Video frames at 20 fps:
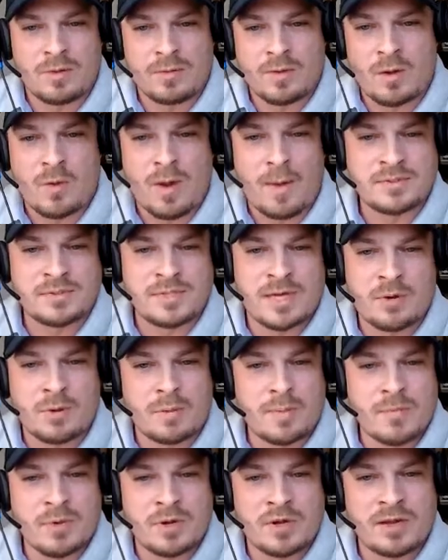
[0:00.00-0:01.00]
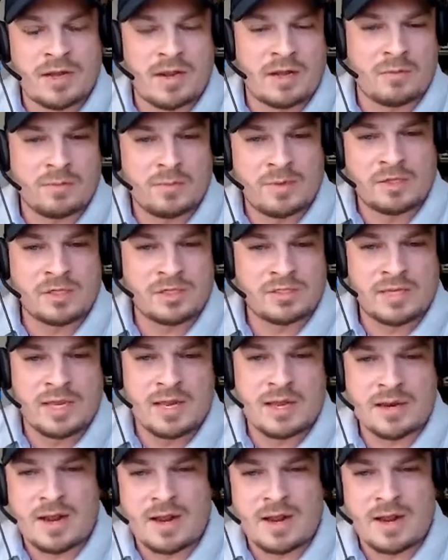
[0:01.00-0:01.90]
website where people can connect with me just yet.